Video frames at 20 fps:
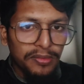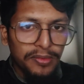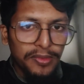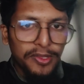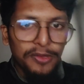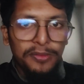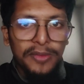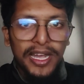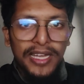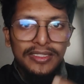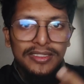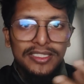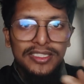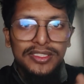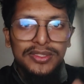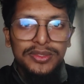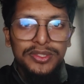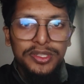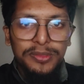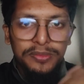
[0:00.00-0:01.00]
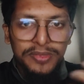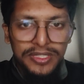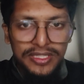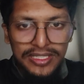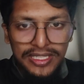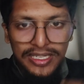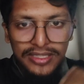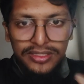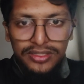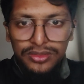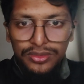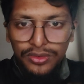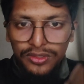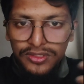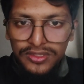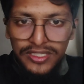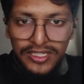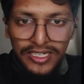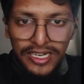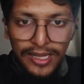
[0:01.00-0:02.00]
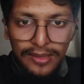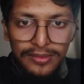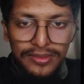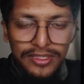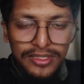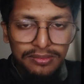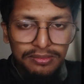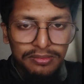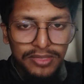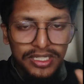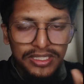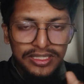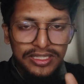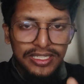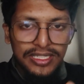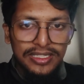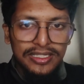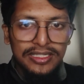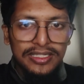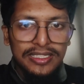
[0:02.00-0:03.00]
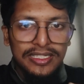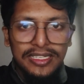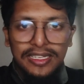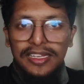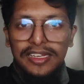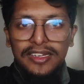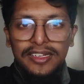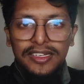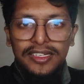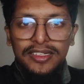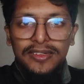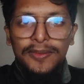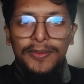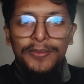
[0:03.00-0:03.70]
You might need to repeat that 2 or 3 times, but then they'll learn it.